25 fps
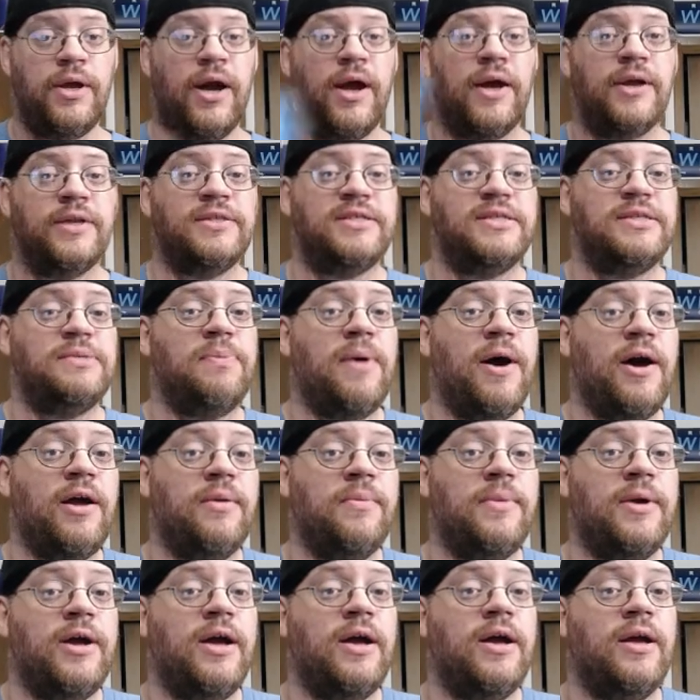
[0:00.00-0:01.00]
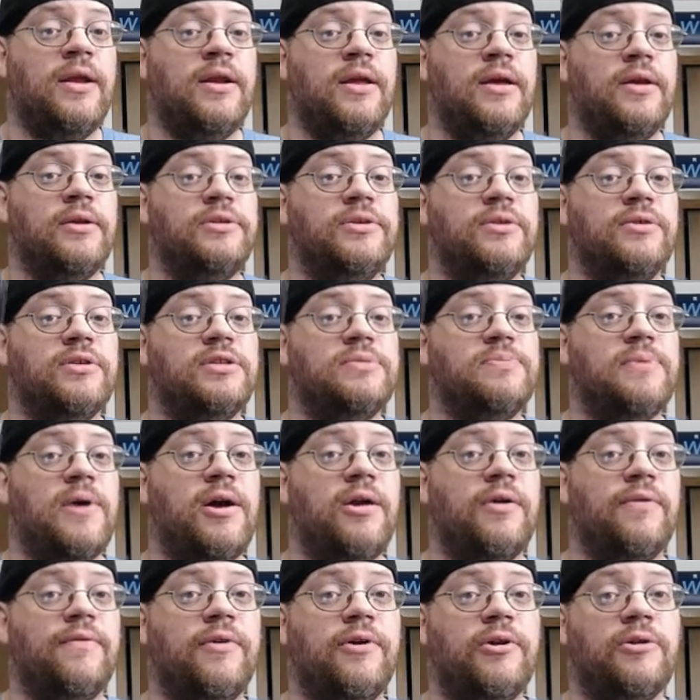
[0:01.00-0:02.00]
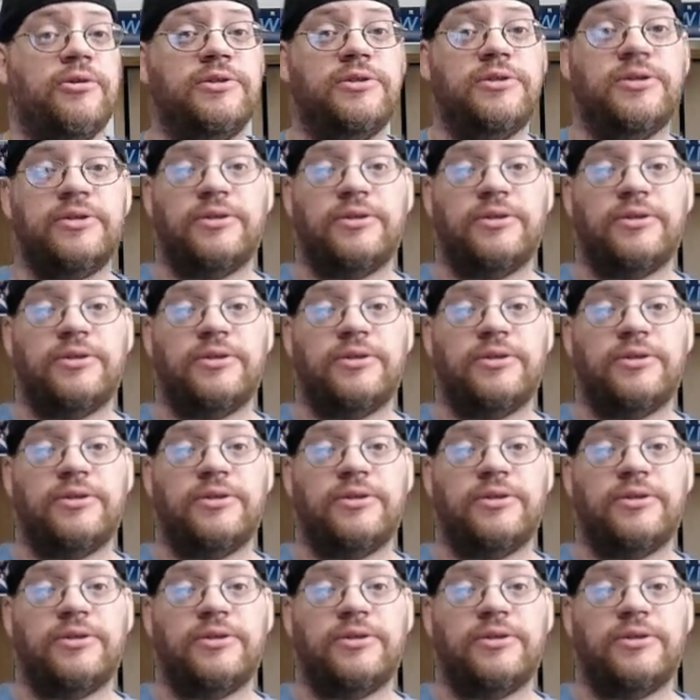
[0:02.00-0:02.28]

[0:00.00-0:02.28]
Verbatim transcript: Spider-Man Into the Spider-Verse